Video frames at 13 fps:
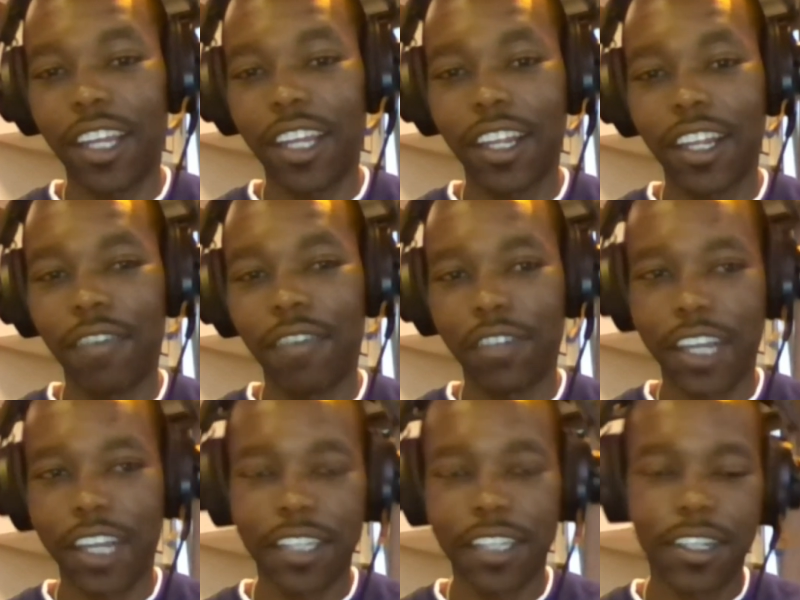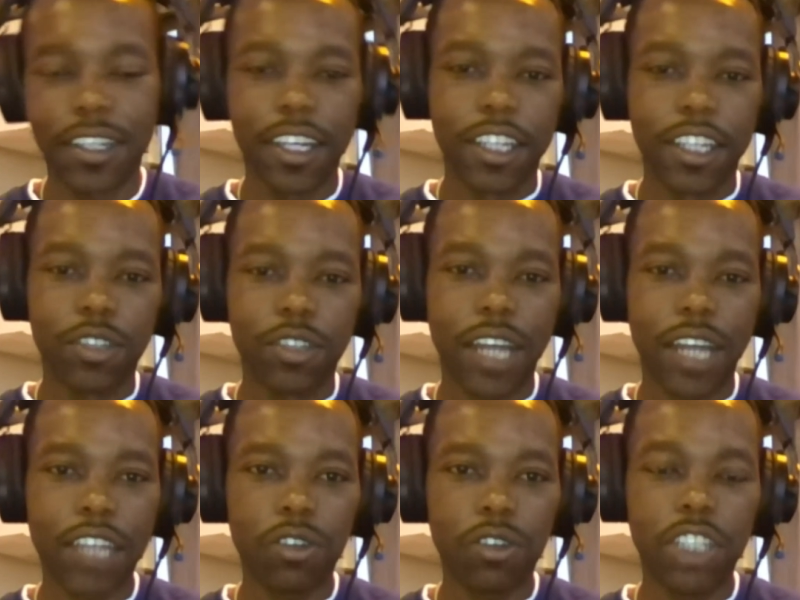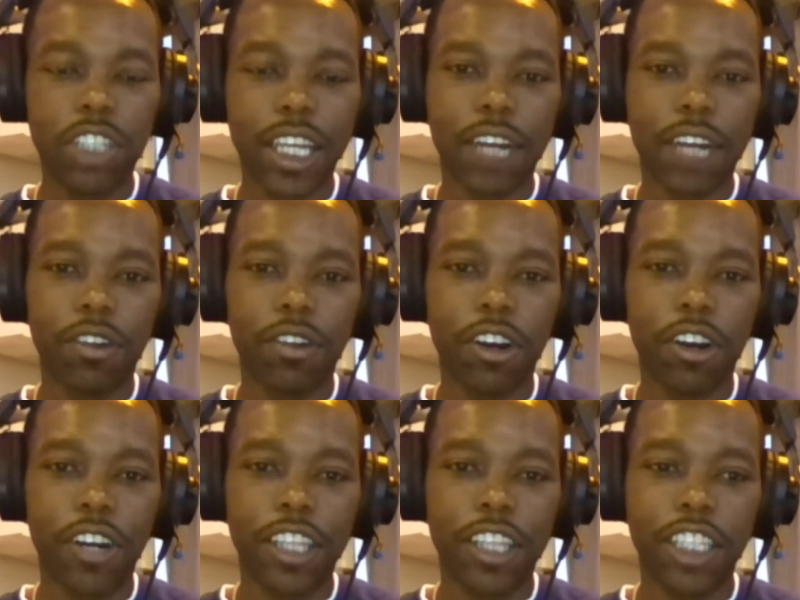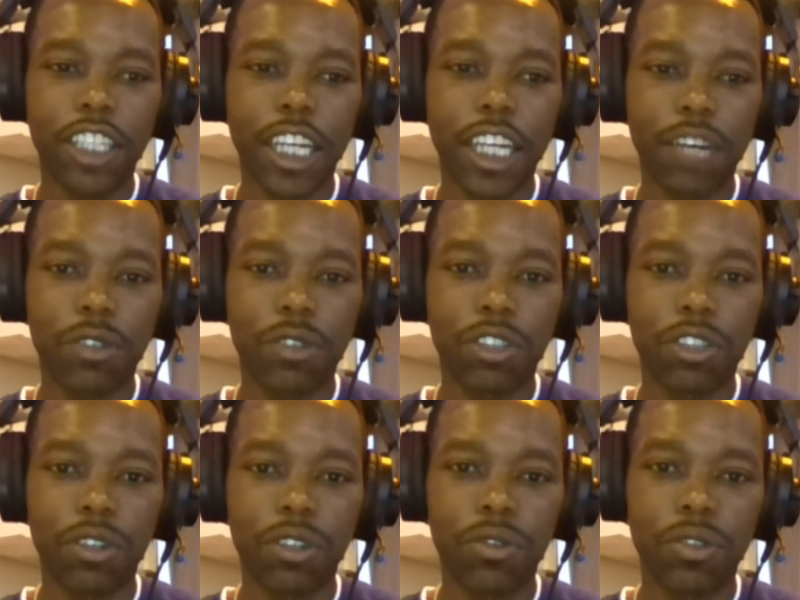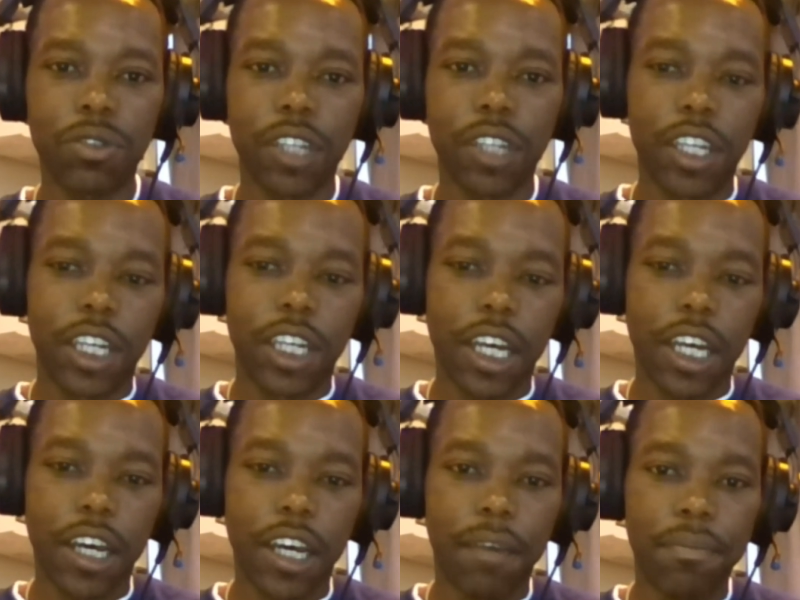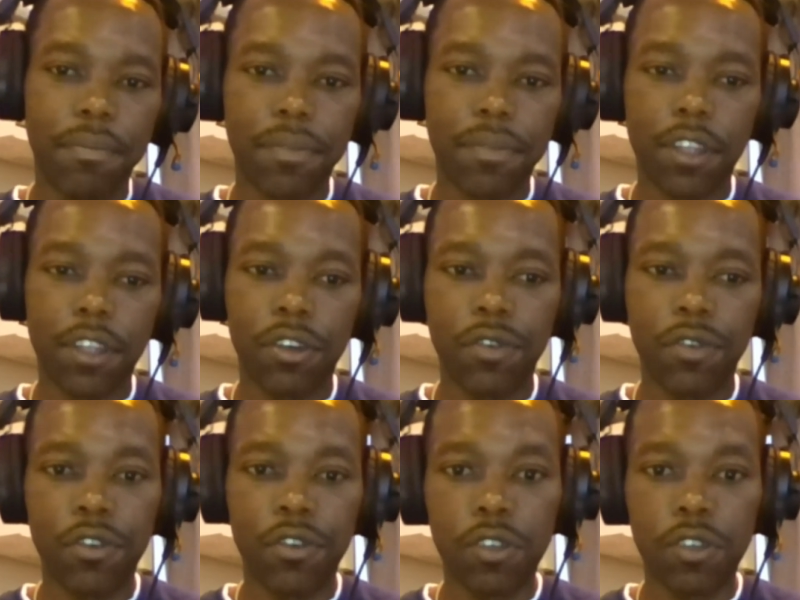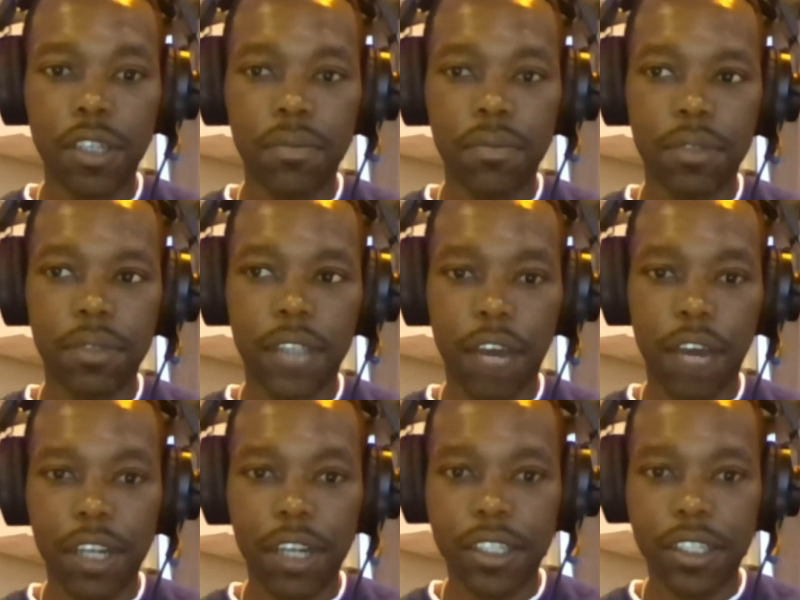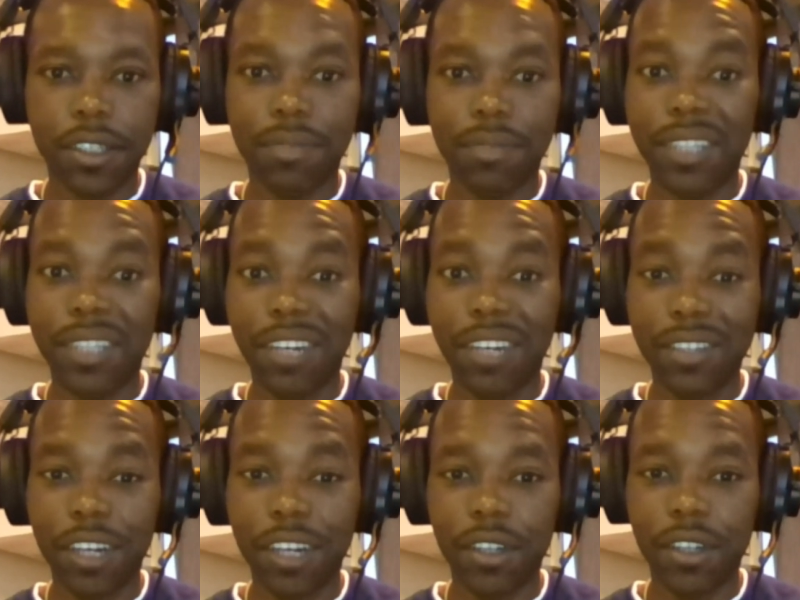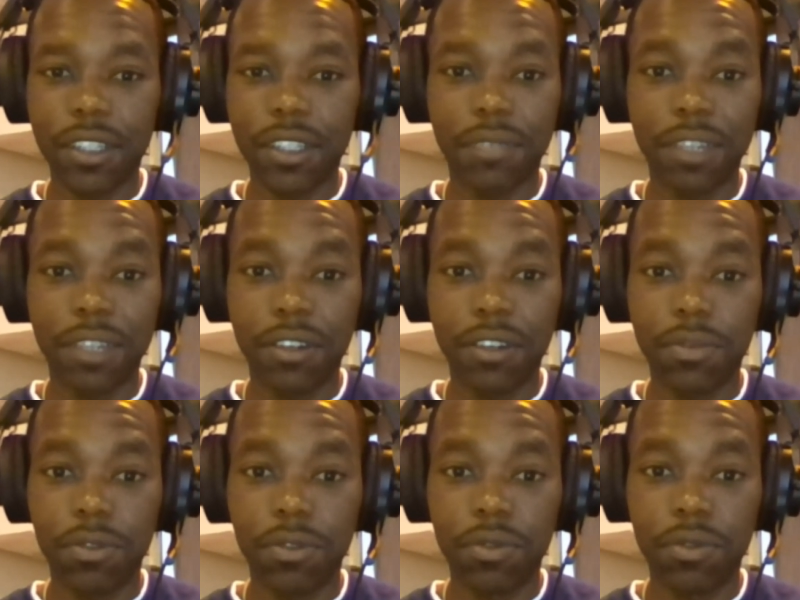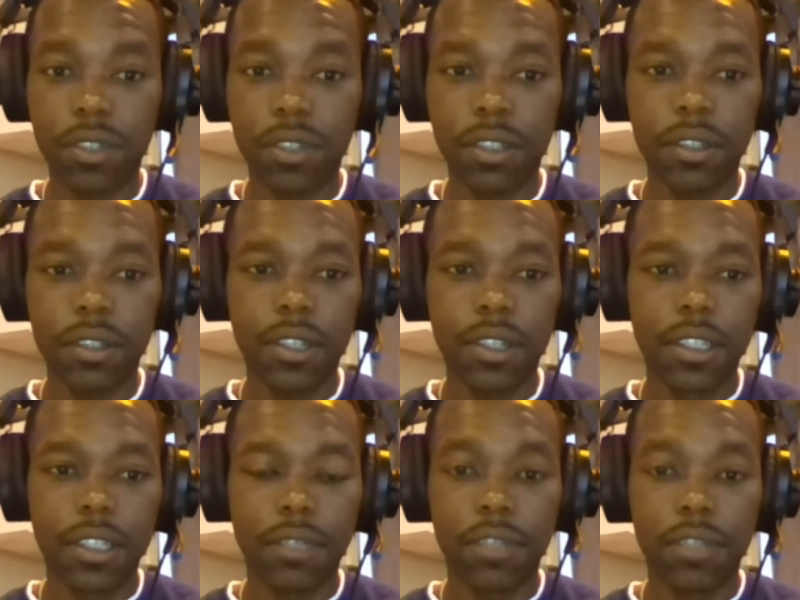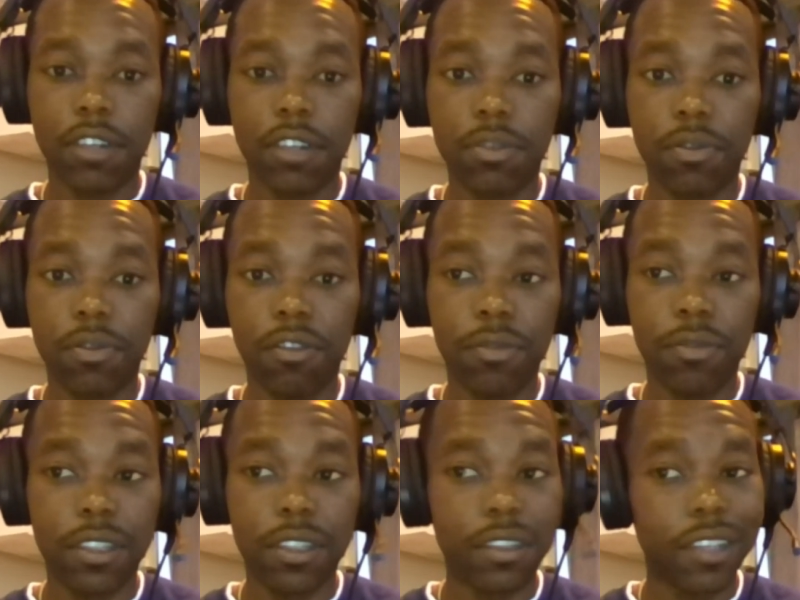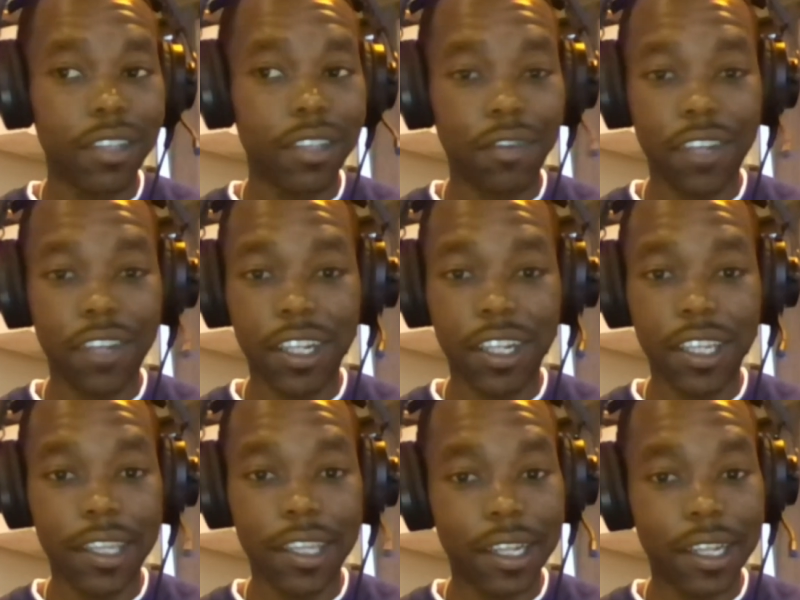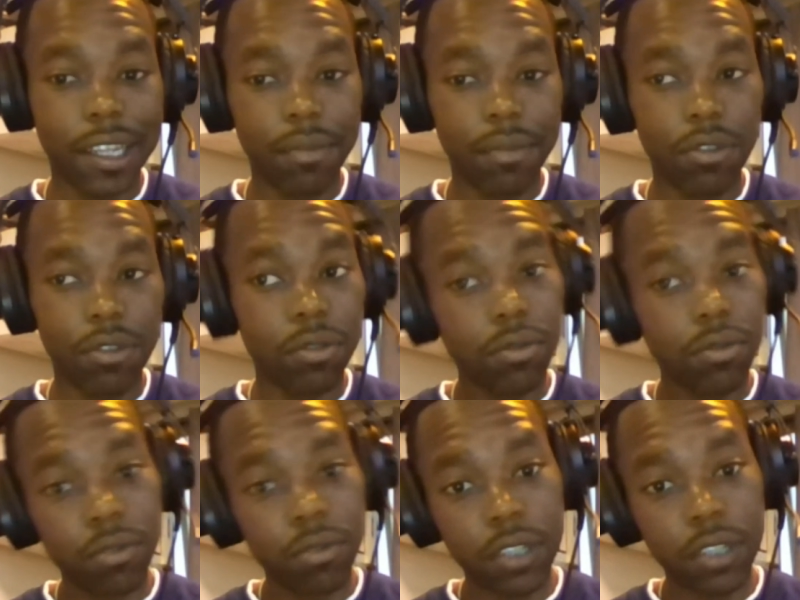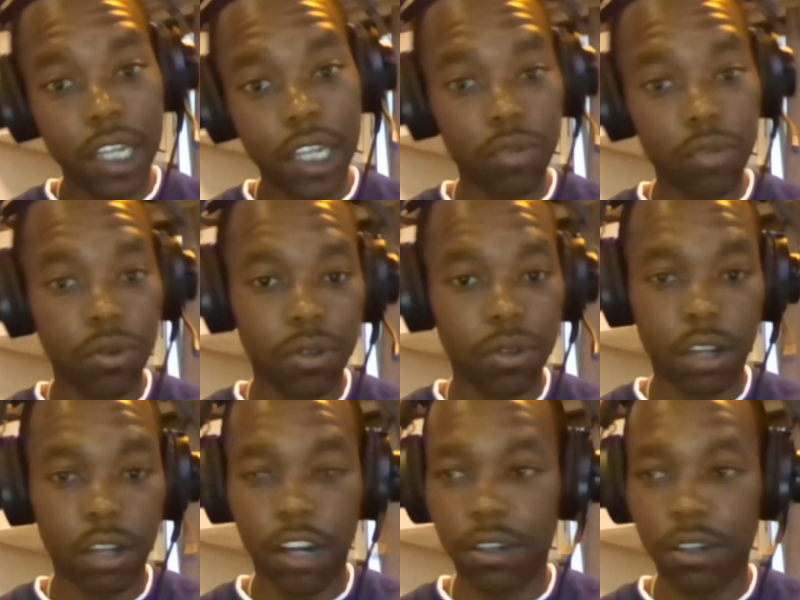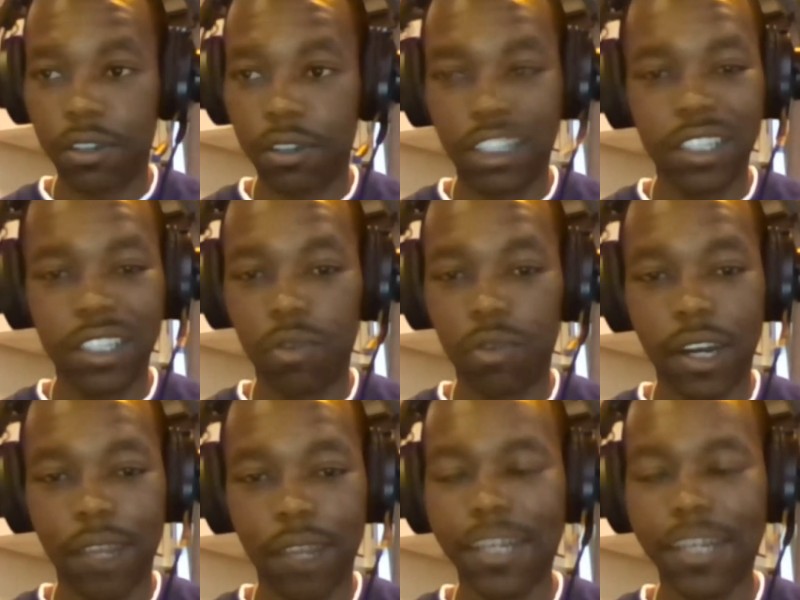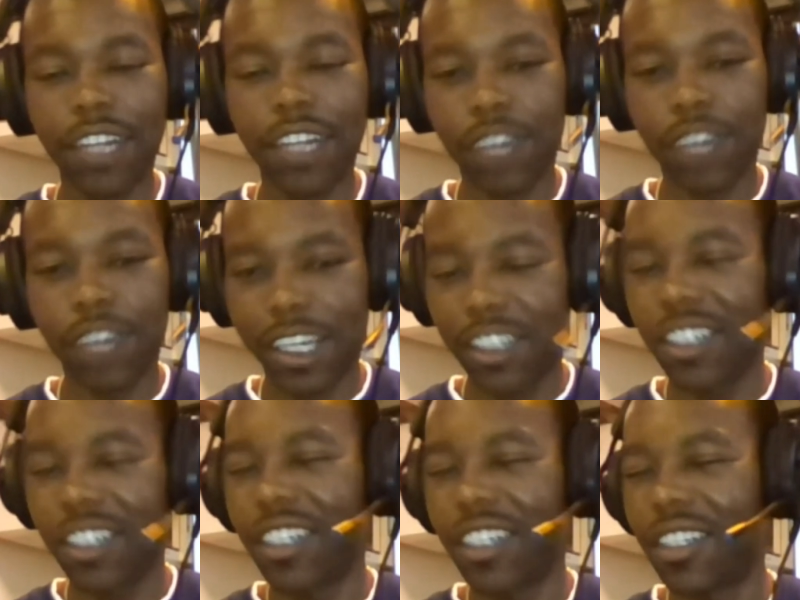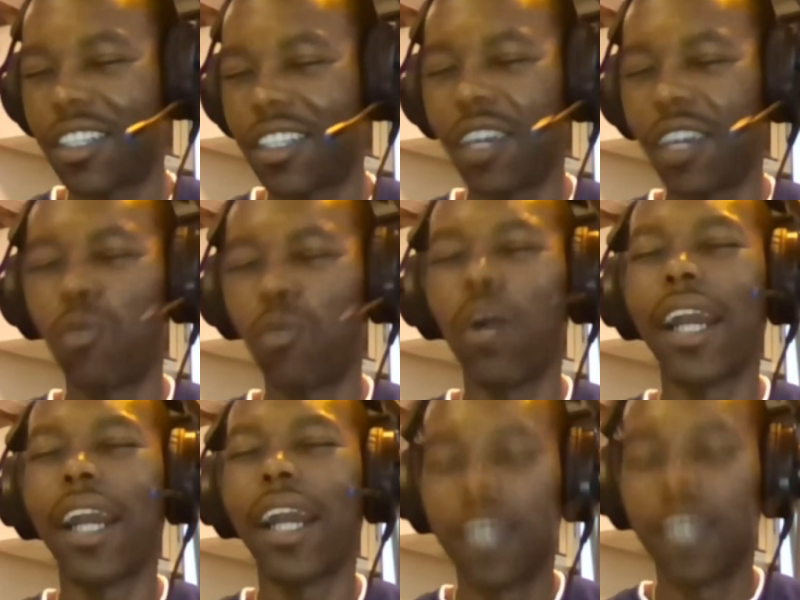level, guys. So guys, go check out Lara, check out her shows. Um, you know, if you know some directors, some serious directors, some serious producers, some serious performers. Definitely get them to network with Lara because she's the one. I'm telling you guys, she is the one.